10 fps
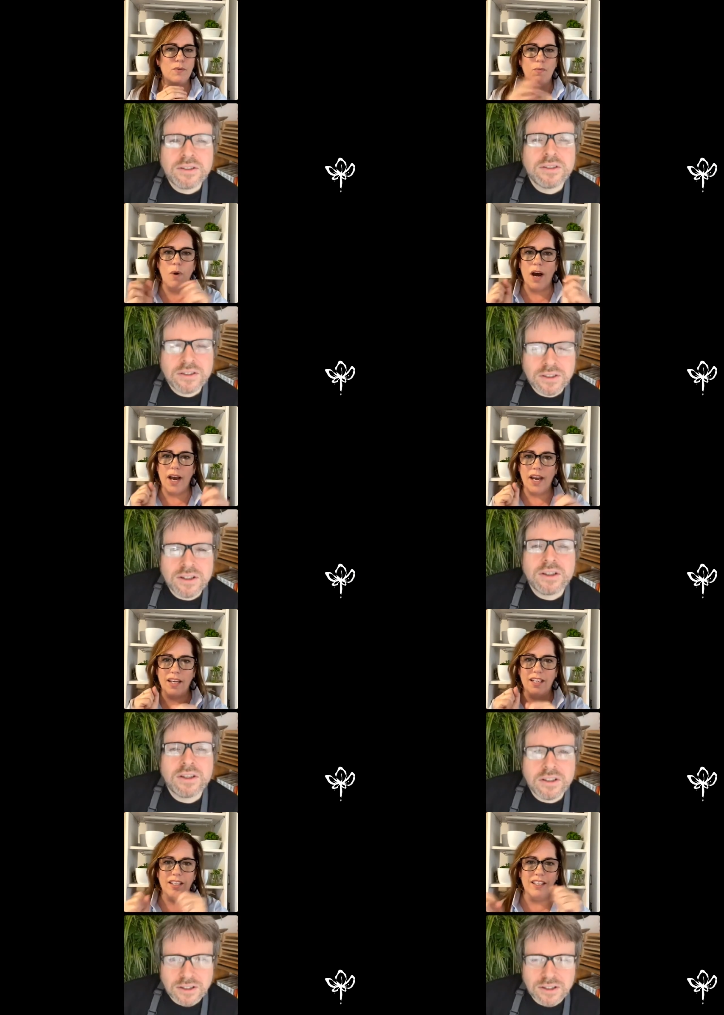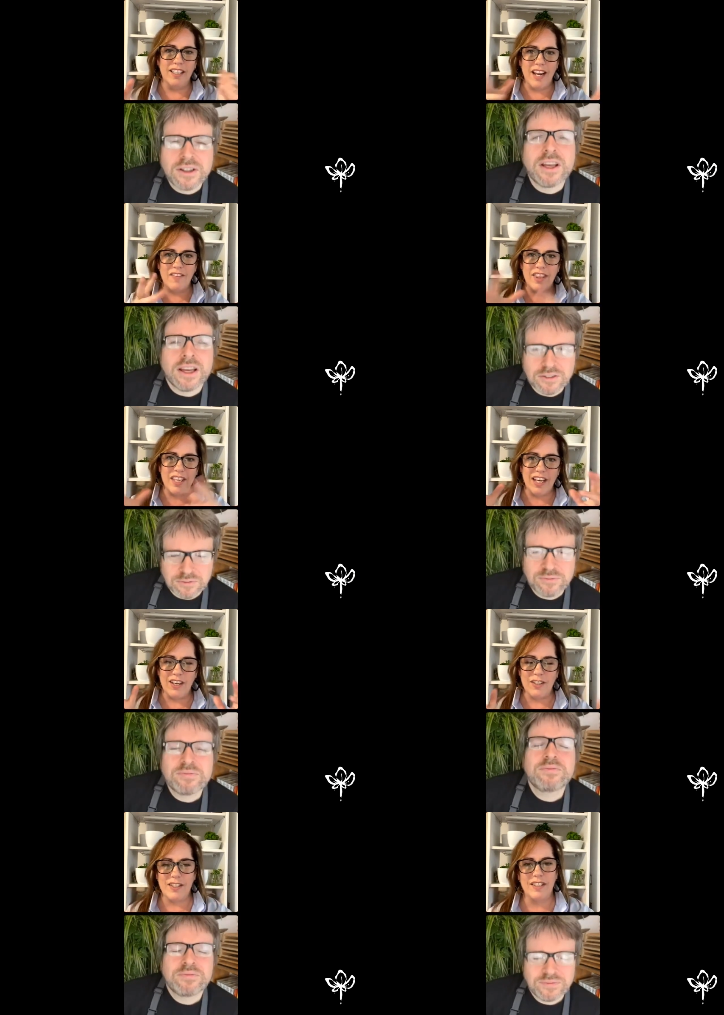Speaker 1: and everything else. And it
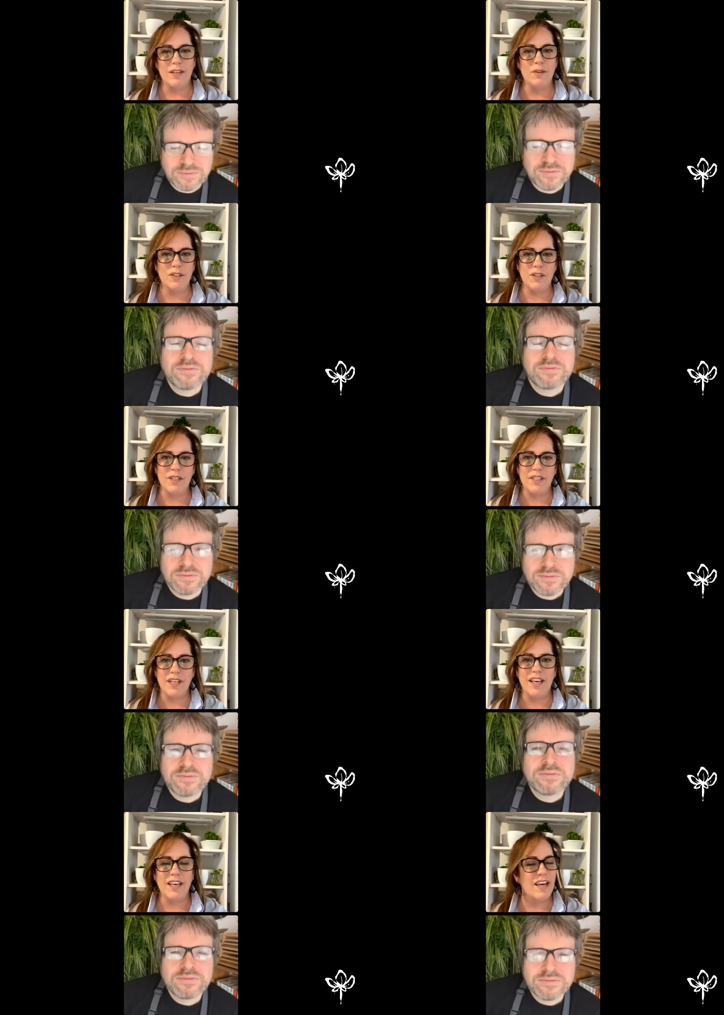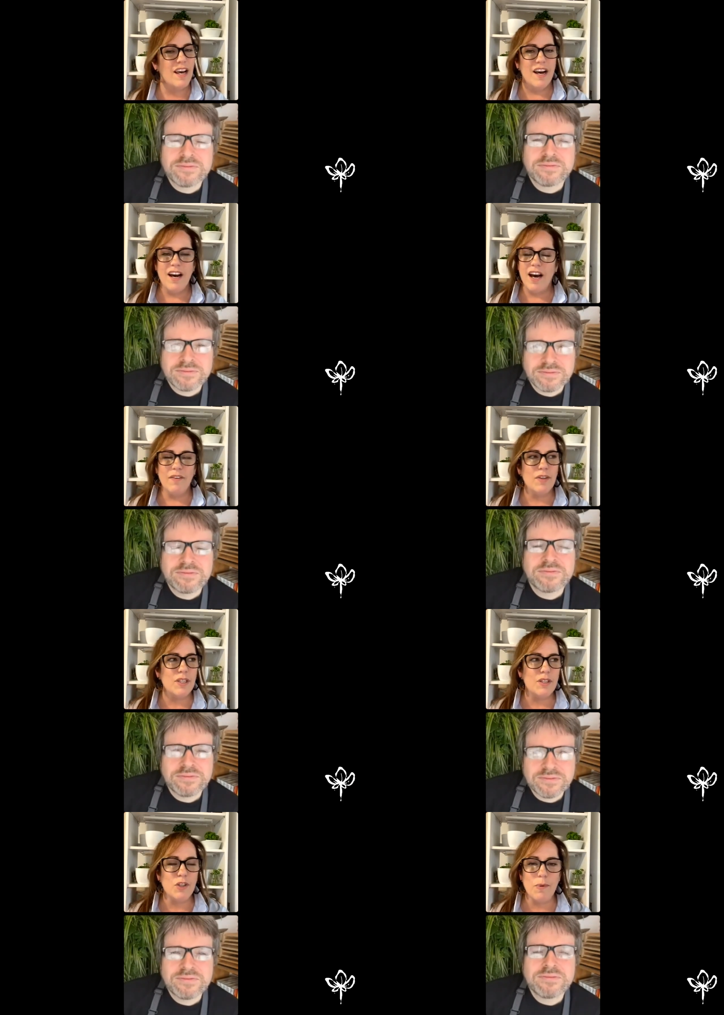was just like, I've used it so many
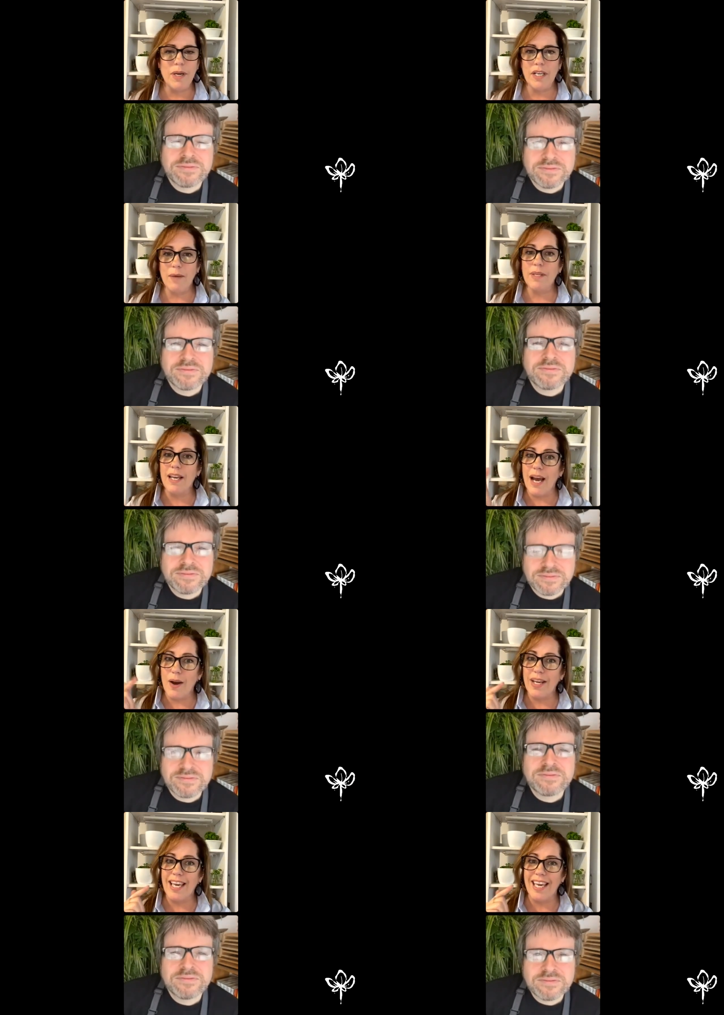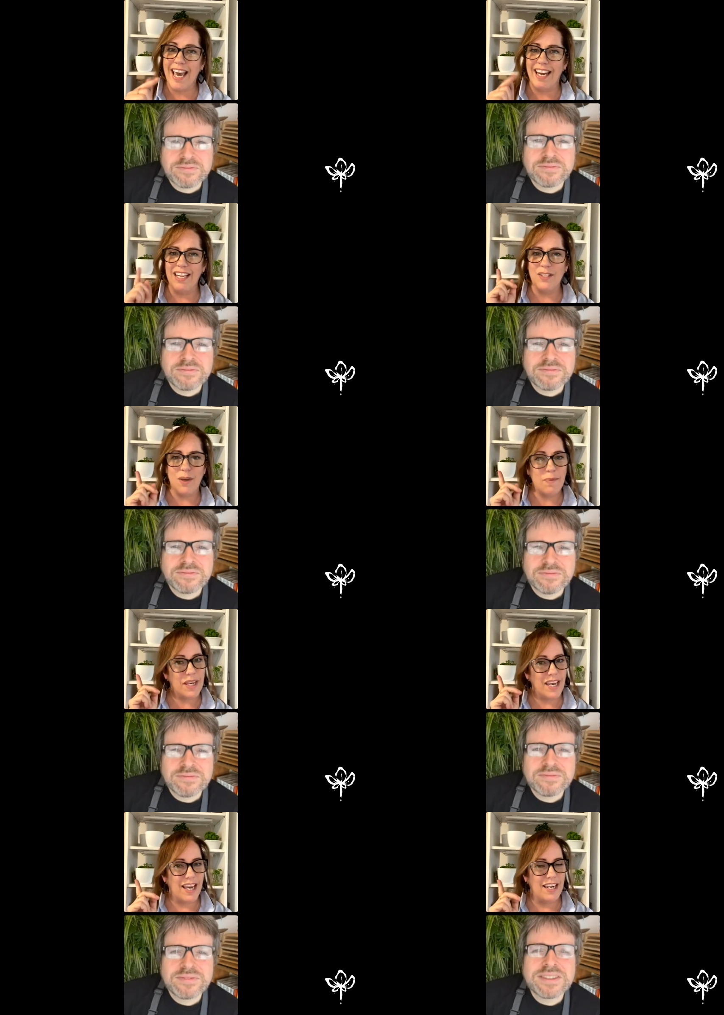times and now I can can it. So I've been canning it.
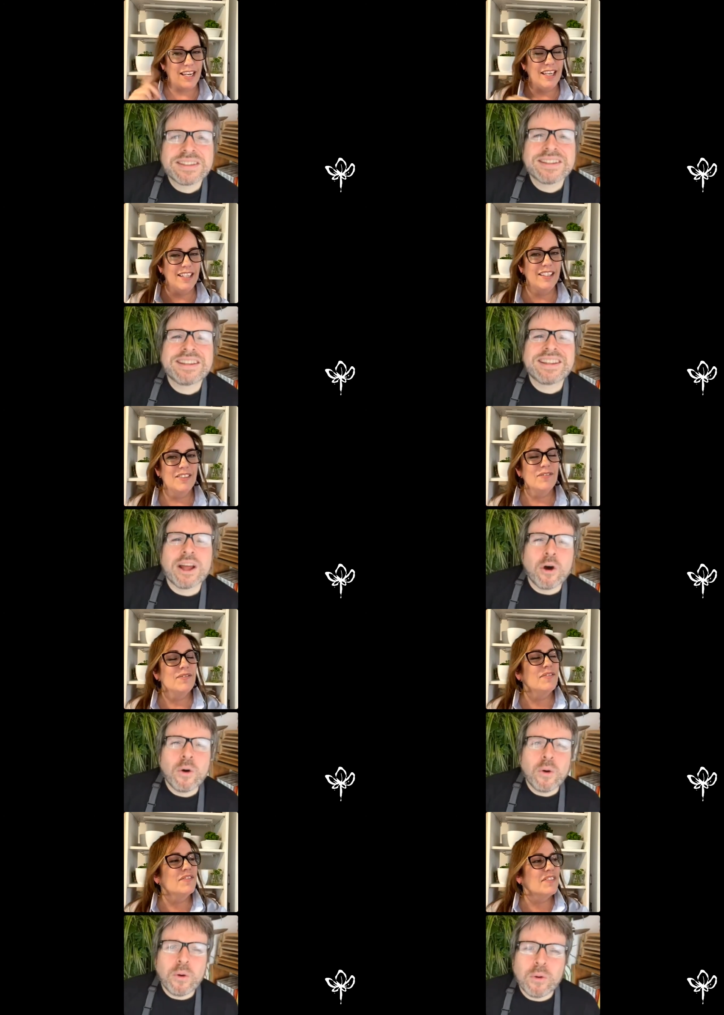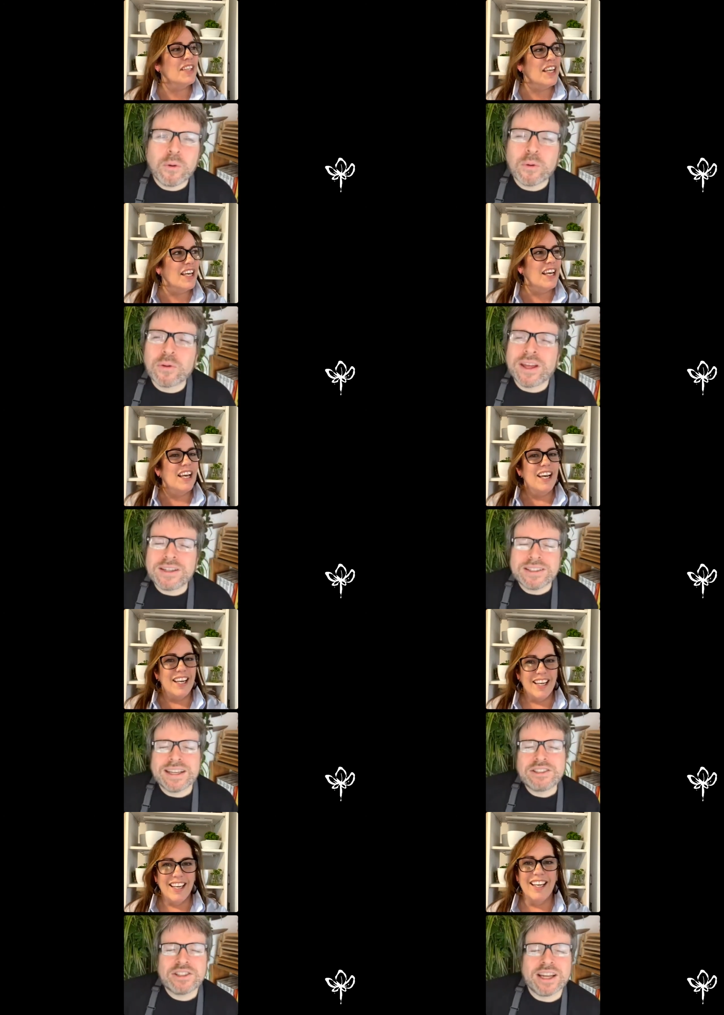
Speaker 2: Oh, there that's that's
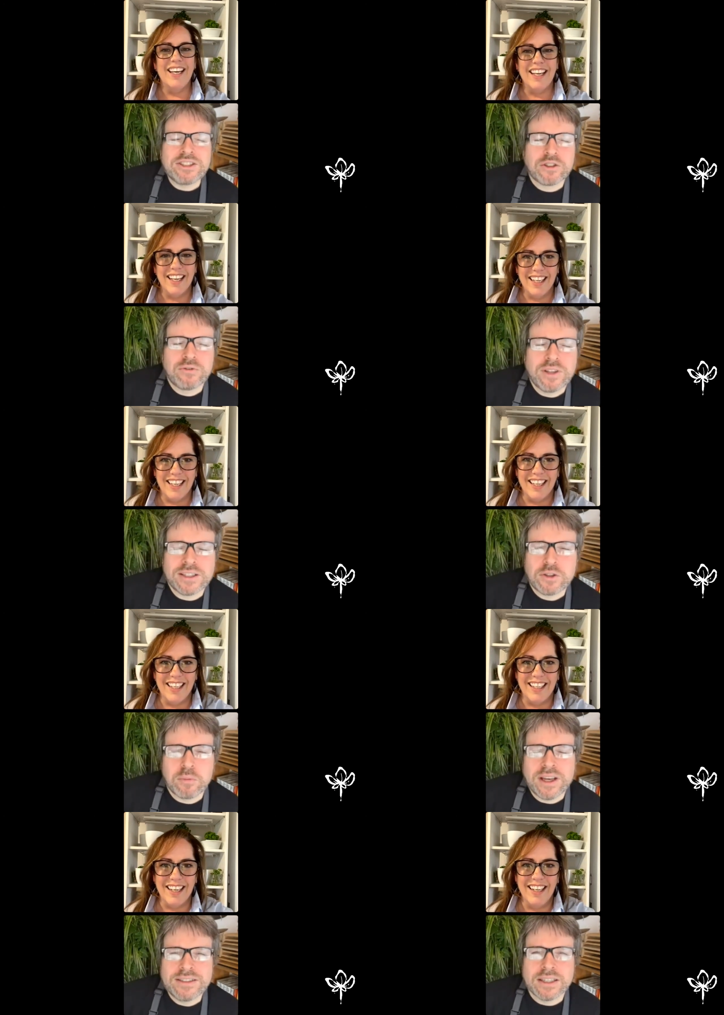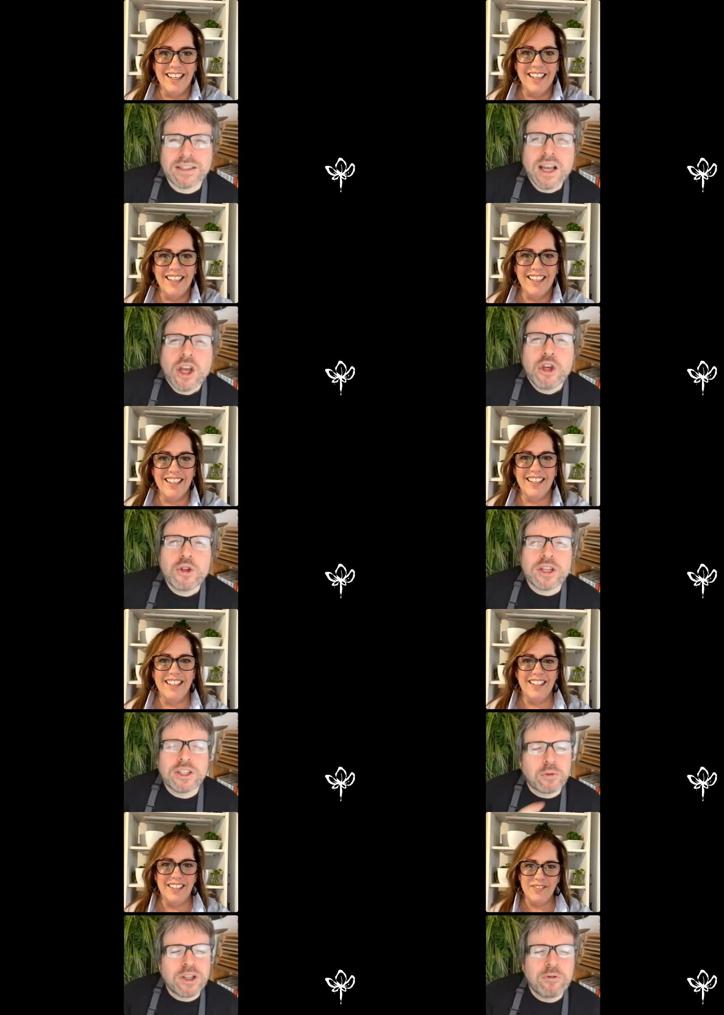that's amazing. Yeah. Usually it's really
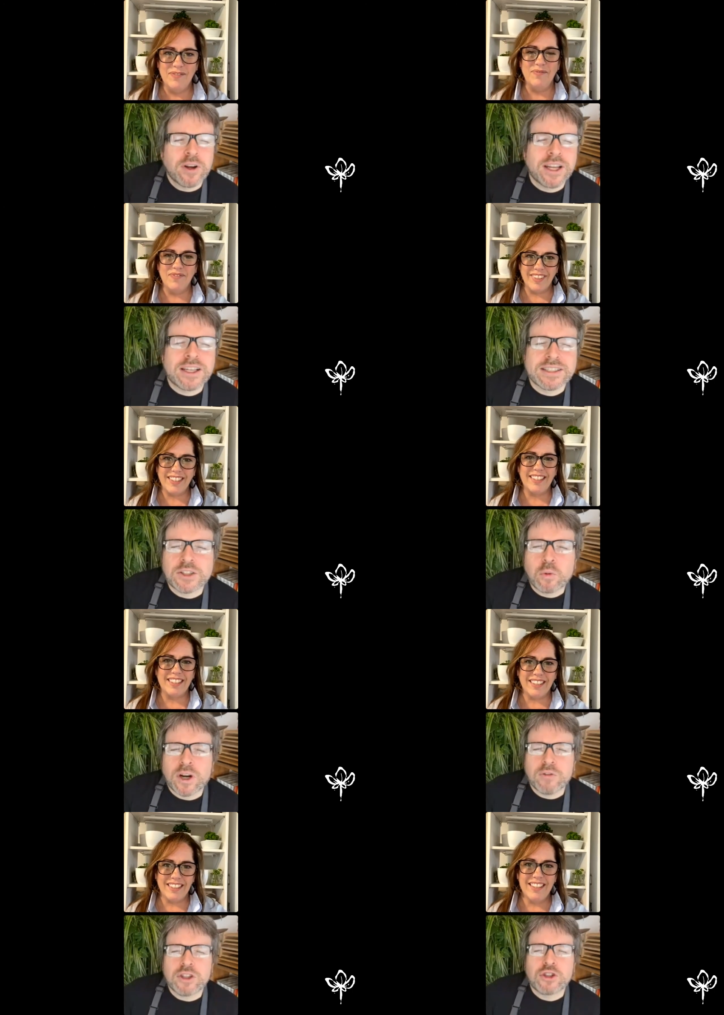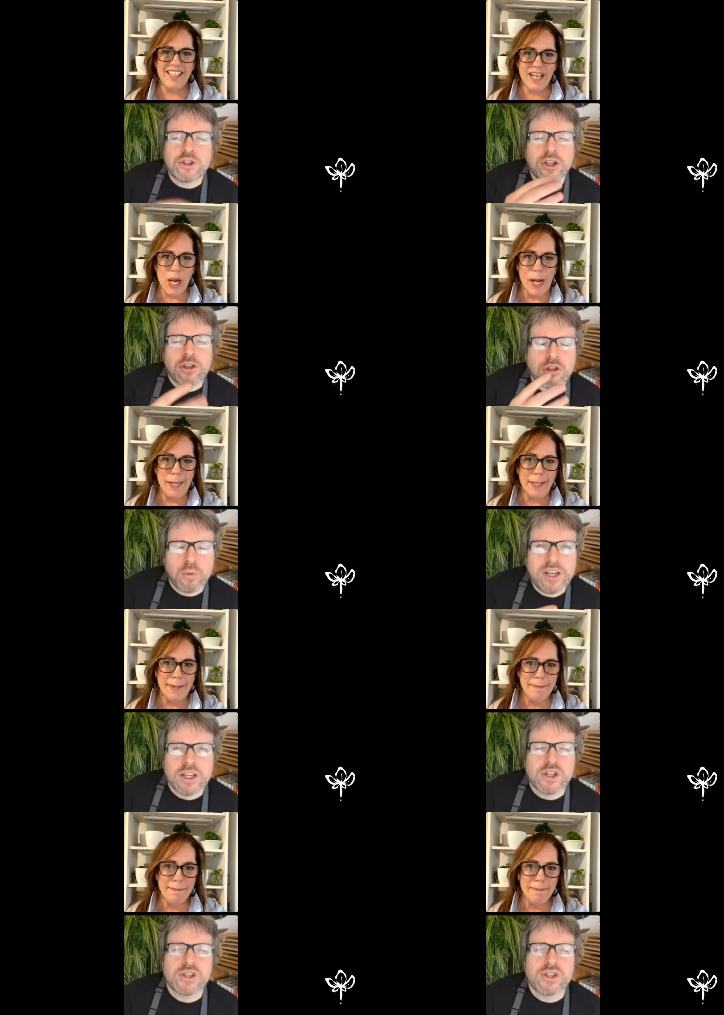funny because that's one of there's usually three dishes that people